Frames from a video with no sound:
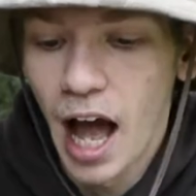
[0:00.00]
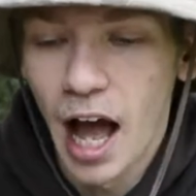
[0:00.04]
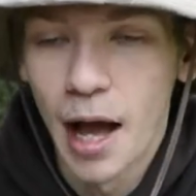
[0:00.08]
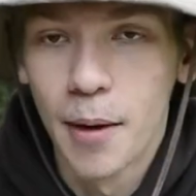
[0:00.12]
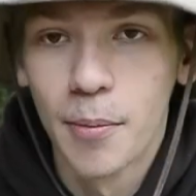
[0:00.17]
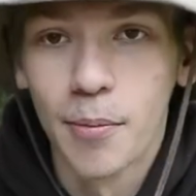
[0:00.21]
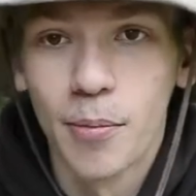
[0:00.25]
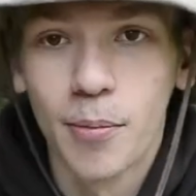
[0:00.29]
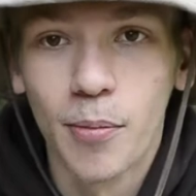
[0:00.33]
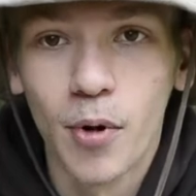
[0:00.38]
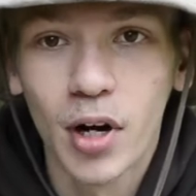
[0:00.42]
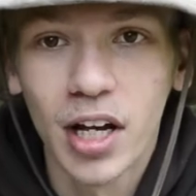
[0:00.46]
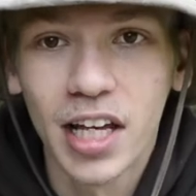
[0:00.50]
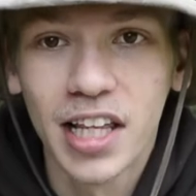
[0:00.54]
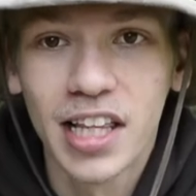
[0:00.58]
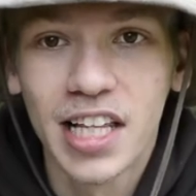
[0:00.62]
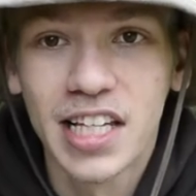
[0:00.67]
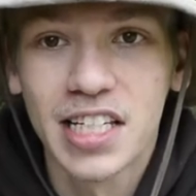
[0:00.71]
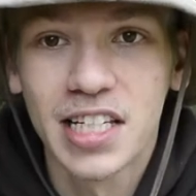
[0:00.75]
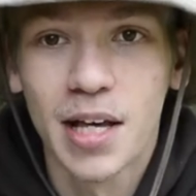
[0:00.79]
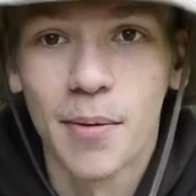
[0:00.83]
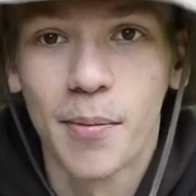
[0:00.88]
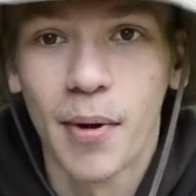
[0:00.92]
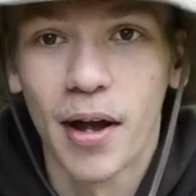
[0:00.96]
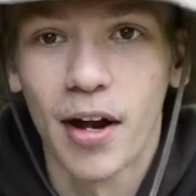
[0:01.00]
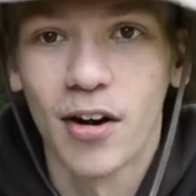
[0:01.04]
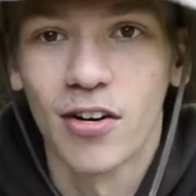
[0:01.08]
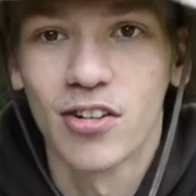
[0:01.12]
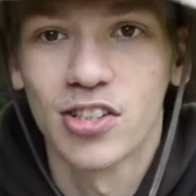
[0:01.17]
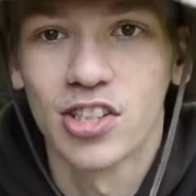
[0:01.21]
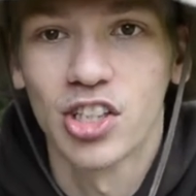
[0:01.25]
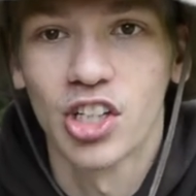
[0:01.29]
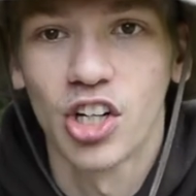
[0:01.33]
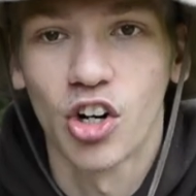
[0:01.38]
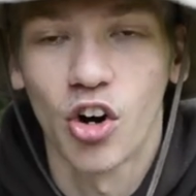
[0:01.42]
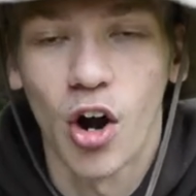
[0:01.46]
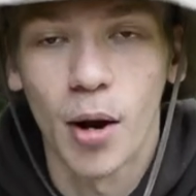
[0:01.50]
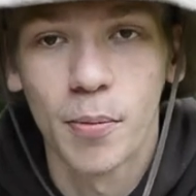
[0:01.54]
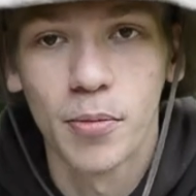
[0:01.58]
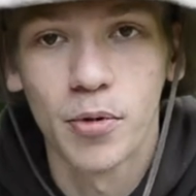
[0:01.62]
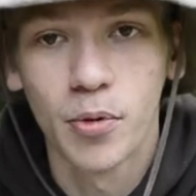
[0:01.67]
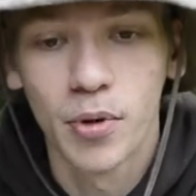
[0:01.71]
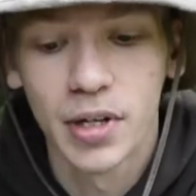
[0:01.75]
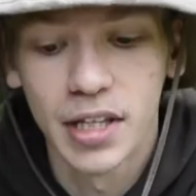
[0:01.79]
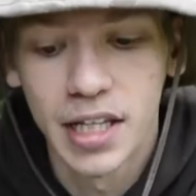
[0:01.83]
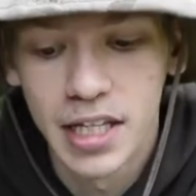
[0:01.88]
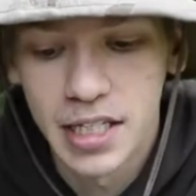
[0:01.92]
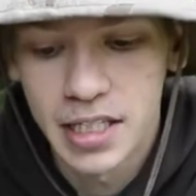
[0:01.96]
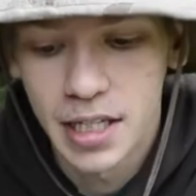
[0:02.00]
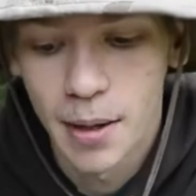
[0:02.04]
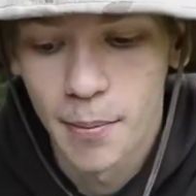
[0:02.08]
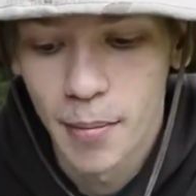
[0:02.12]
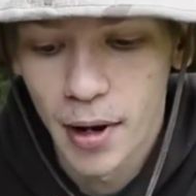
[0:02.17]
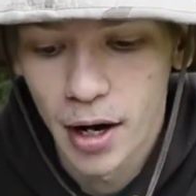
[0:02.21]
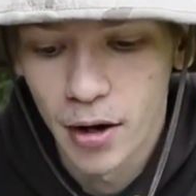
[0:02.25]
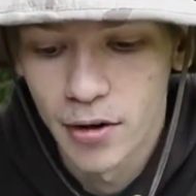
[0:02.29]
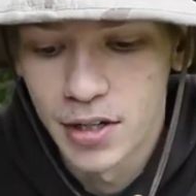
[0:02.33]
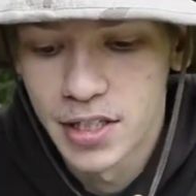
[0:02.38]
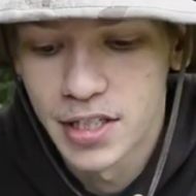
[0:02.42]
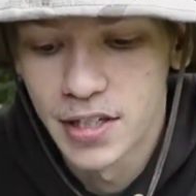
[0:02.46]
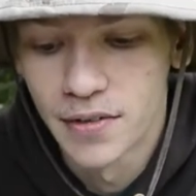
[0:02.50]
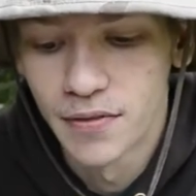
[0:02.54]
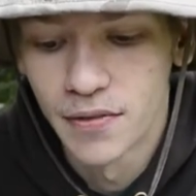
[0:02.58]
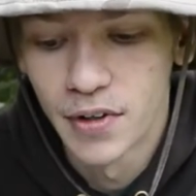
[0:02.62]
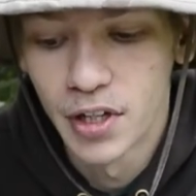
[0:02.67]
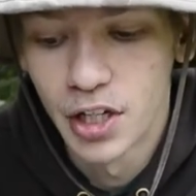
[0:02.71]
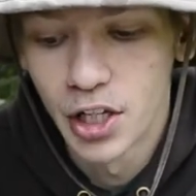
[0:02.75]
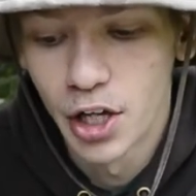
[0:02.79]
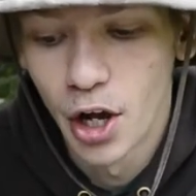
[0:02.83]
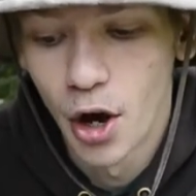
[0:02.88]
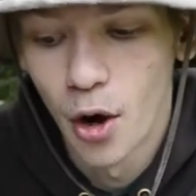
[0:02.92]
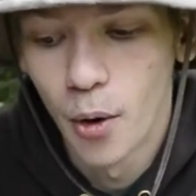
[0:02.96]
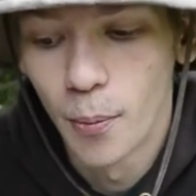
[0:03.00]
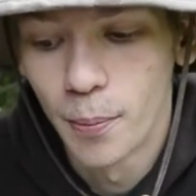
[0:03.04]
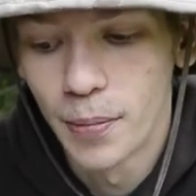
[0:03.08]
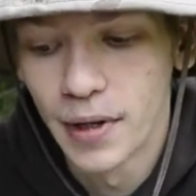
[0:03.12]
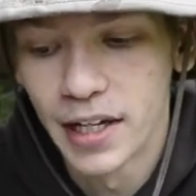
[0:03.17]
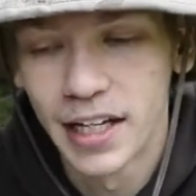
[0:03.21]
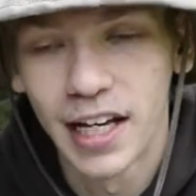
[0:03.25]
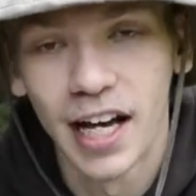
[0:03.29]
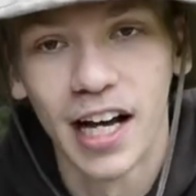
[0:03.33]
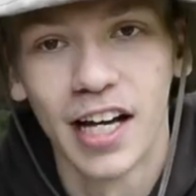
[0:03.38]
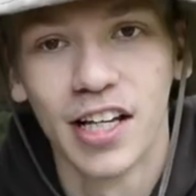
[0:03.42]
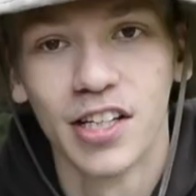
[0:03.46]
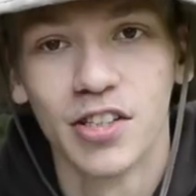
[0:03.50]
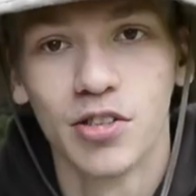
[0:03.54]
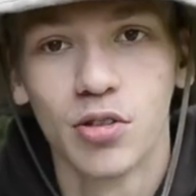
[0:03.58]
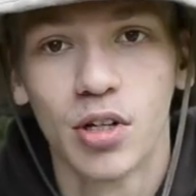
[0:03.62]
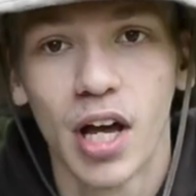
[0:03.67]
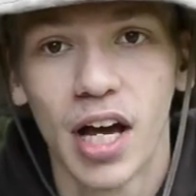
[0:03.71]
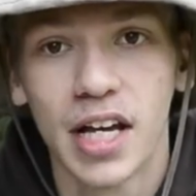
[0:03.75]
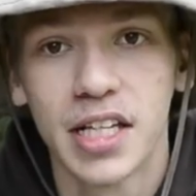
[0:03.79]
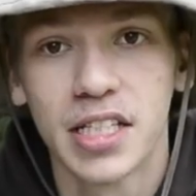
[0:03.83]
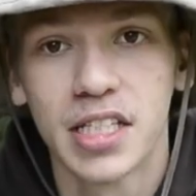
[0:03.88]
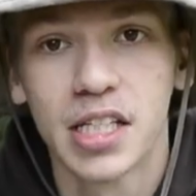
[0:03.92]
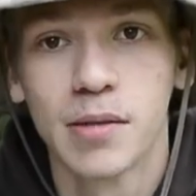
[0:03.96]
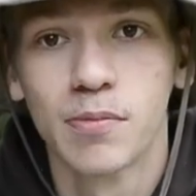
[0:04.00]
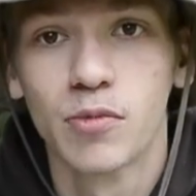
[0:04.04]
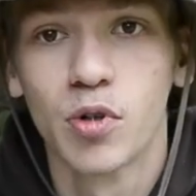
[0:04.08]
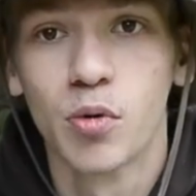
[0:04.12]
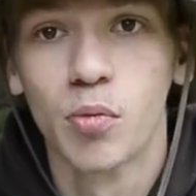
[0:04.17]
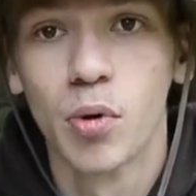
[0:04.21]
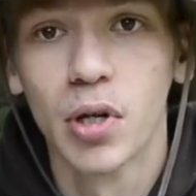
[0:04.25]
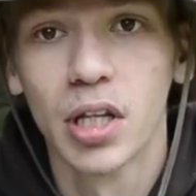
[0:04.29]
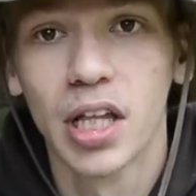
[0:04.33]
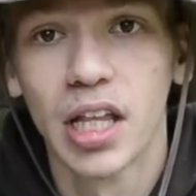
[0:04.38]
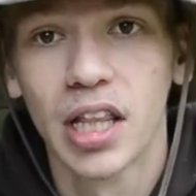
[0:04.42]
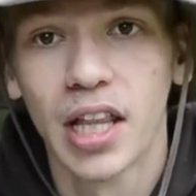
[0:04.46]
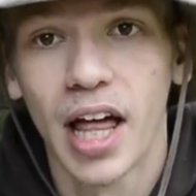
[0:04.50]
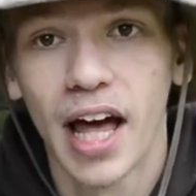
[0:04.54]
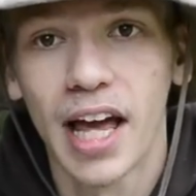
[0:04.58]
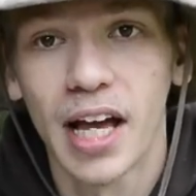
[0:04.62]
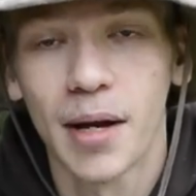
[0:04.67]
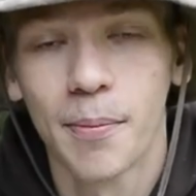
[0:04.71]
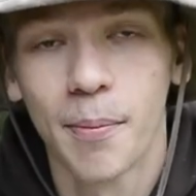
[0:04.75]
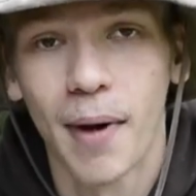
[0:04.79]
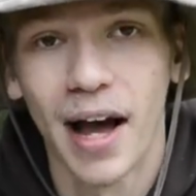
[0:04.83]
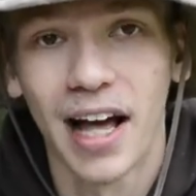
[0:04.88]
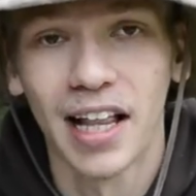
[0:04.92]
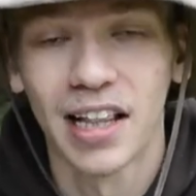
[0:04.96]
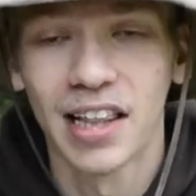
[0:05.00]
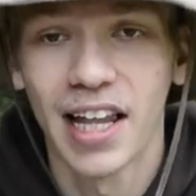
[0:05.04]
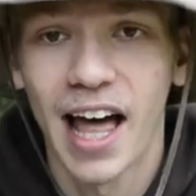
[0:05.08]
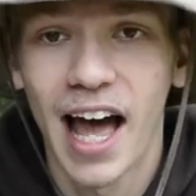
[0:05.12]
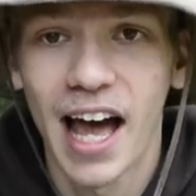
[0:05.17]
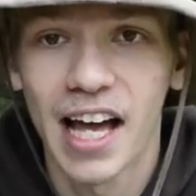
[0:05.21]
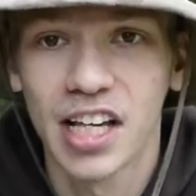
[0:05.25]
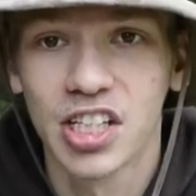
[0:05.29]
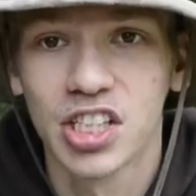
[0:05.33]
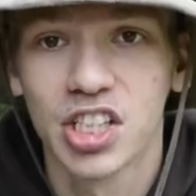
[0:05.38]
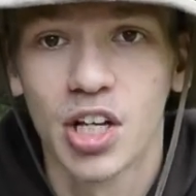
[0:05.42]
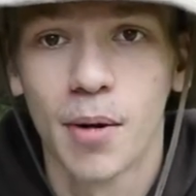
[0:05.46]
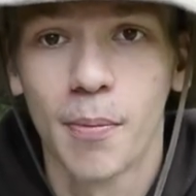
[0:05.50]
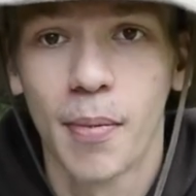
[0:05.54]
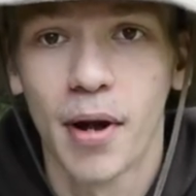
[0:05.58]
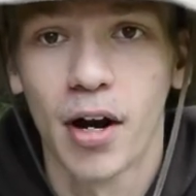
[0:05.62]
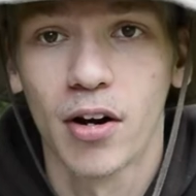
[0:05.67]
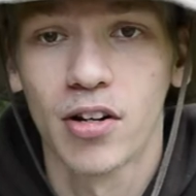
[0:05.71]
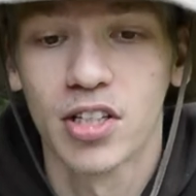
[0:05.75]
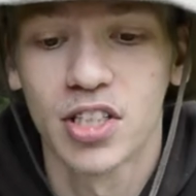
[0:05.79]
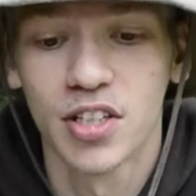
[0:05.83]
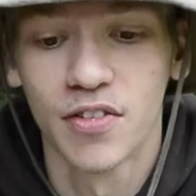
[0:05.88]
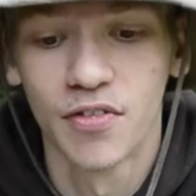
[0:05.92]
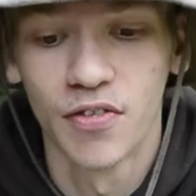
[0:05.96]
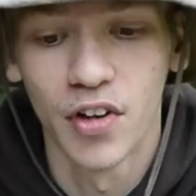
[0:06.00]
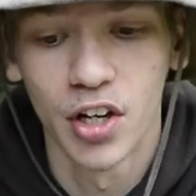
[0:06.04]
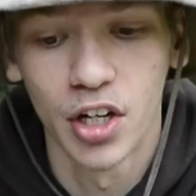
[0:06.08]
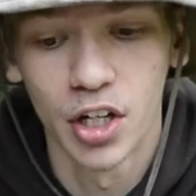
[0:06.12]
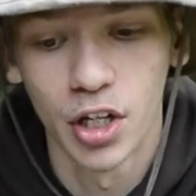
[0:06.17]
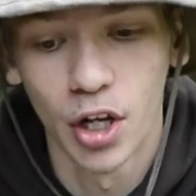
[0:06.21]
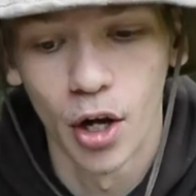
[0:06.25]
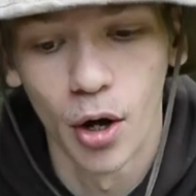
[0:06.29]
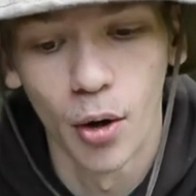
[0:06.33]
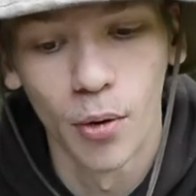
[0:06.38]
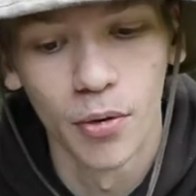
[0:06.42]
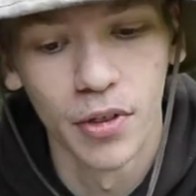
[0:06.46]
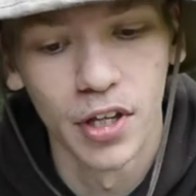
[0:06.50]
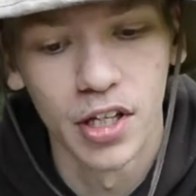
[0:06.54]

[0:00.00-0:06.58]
I'm bringing this comparison, or I'm doing this comparison video because you guys seem to really like my last comparison video,